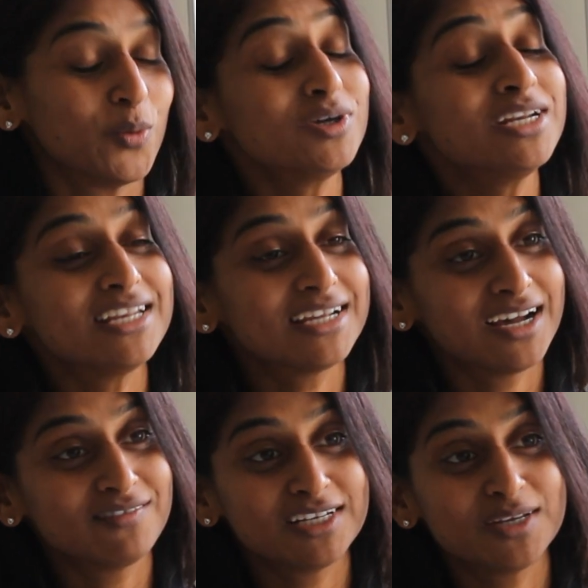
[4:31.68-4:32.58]
only
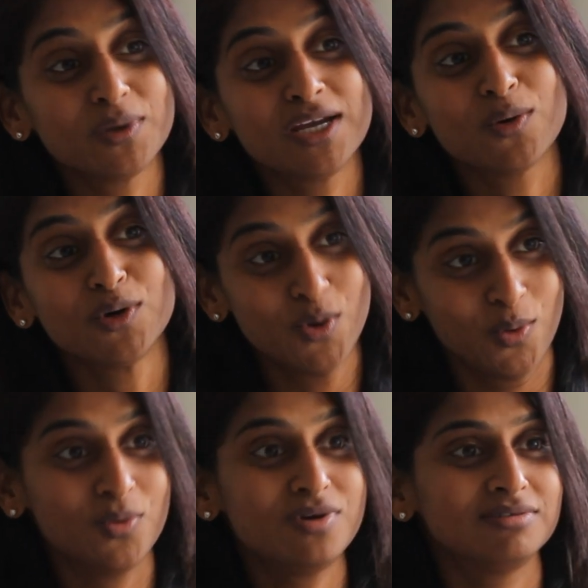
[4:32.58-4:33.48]
recovery we
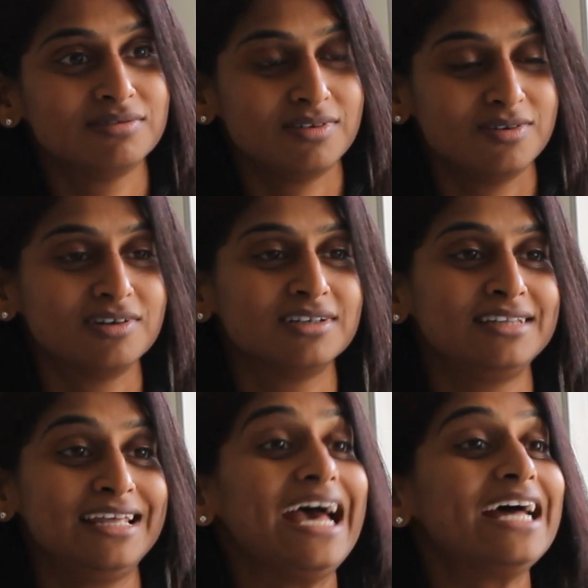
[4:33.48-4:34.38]
know or
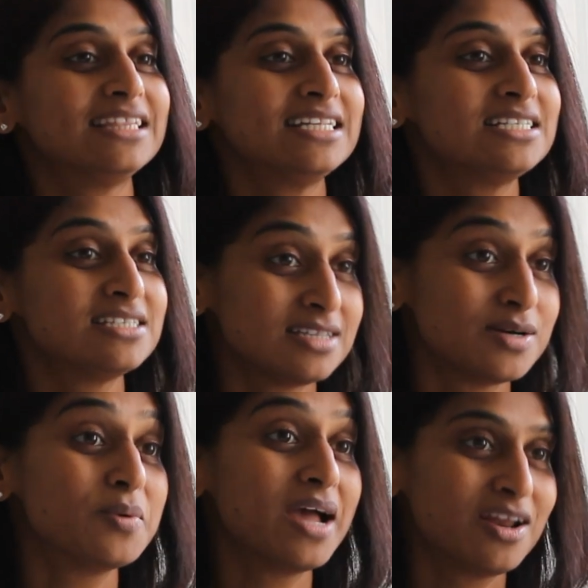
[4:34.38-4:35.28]
the athlete is
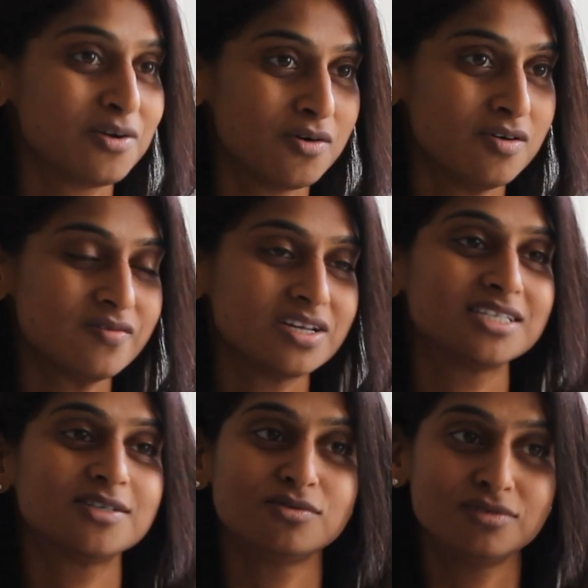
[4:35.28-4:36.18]
aware of
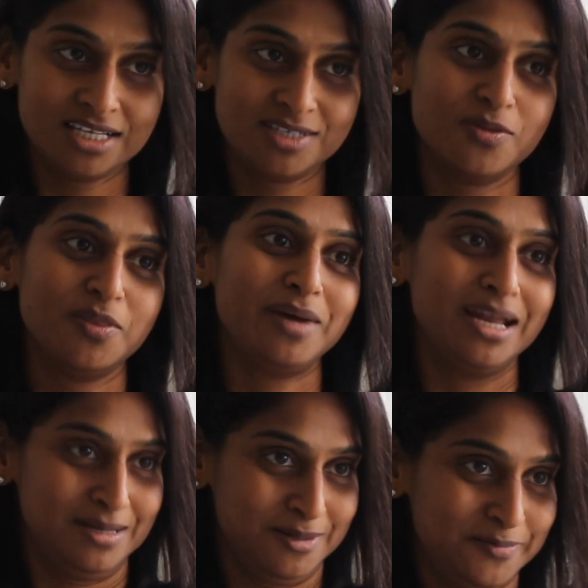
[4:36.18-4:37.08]
is to rest on the
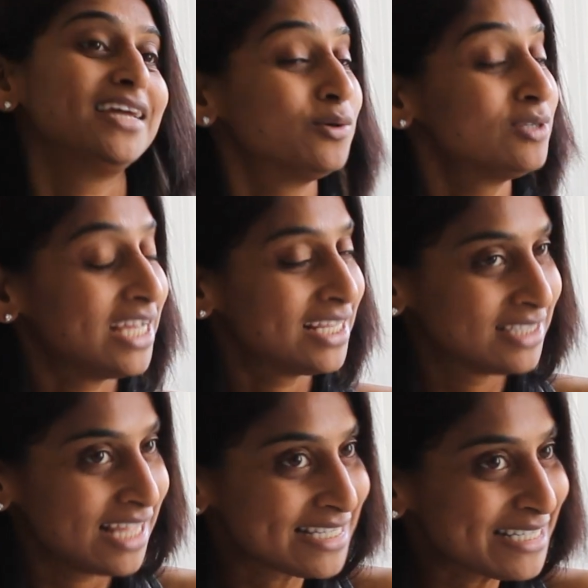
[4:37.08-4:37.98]
bed. They don't take
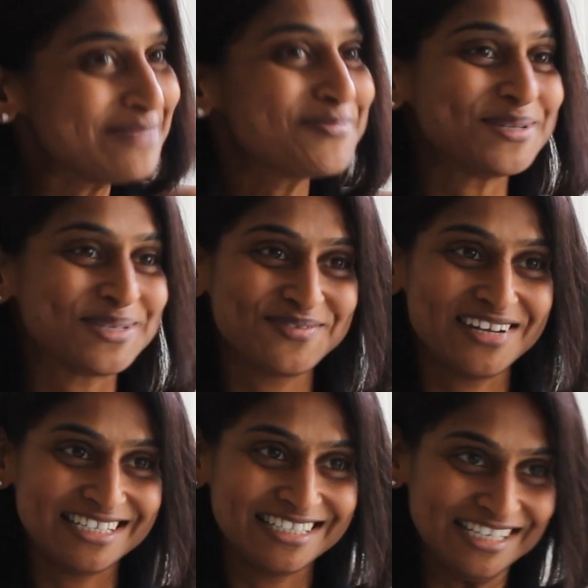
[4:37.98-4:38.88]
their sleep also
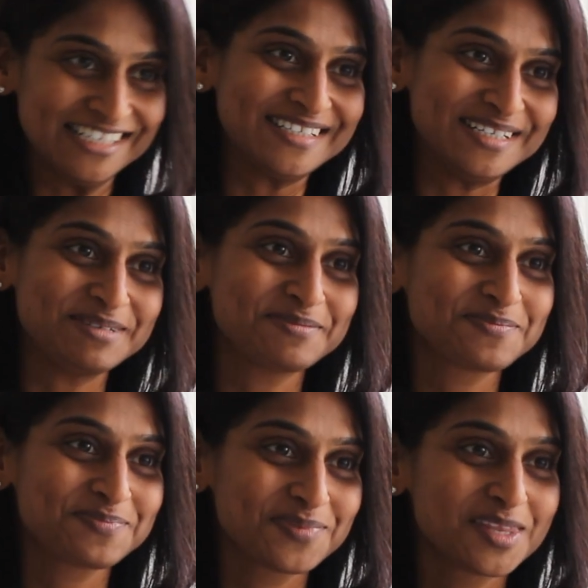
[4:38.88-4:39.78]
very seriously.
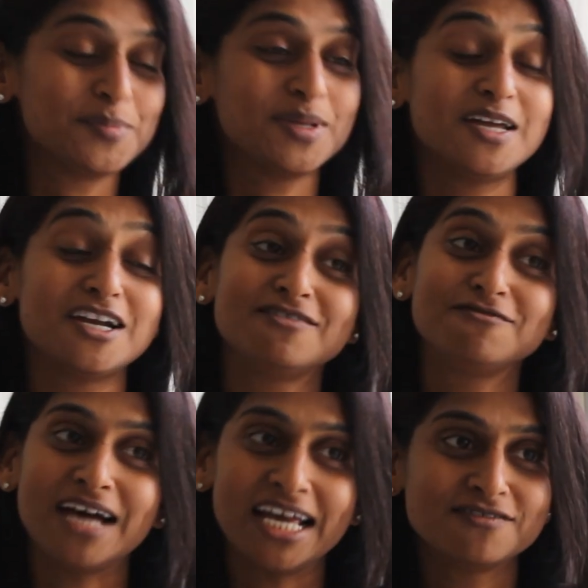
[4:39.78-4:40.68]
But there
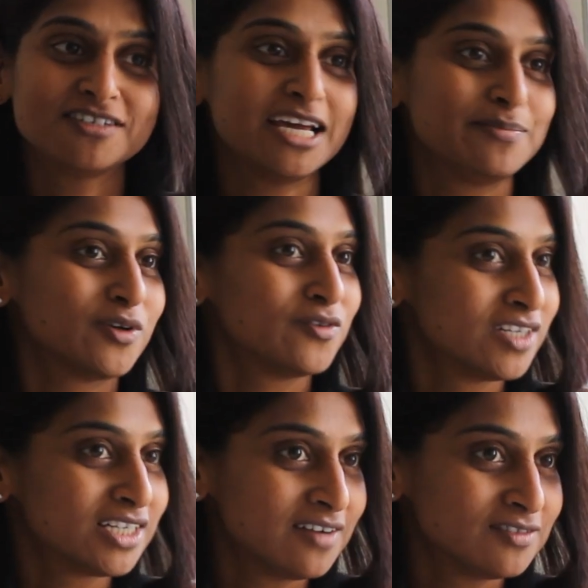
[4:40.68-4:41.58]
are 5 types of
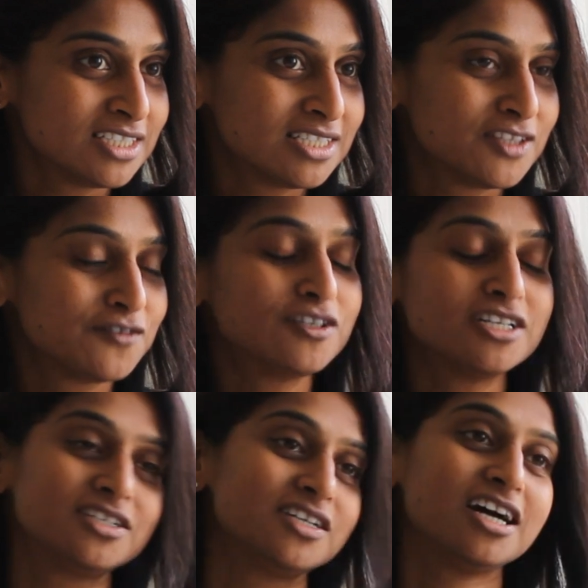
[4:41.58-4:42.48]
recoveries. The
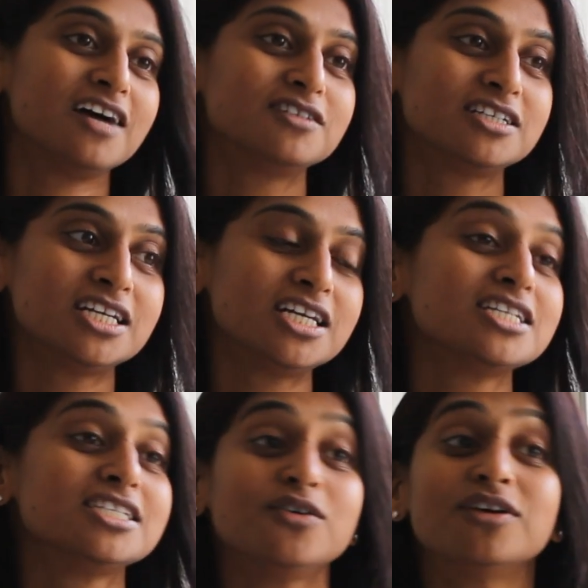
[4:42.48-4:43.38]
first recovery
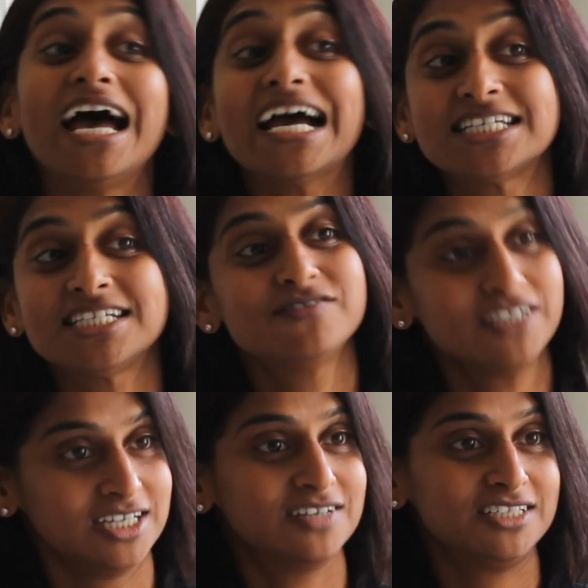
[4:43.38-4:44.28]
is your active
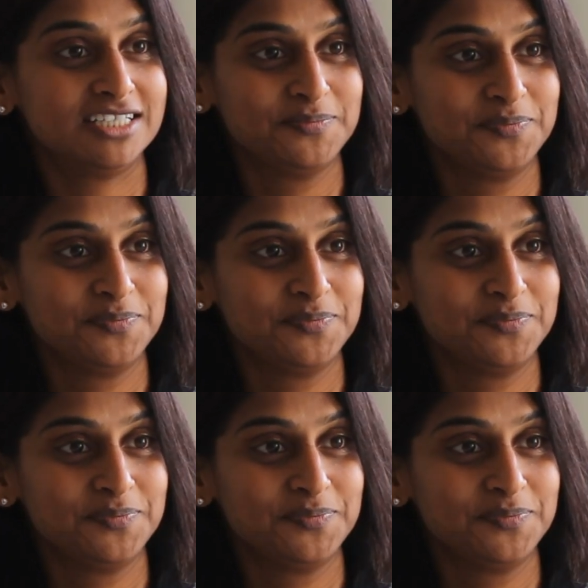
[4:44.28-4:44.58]
recovery.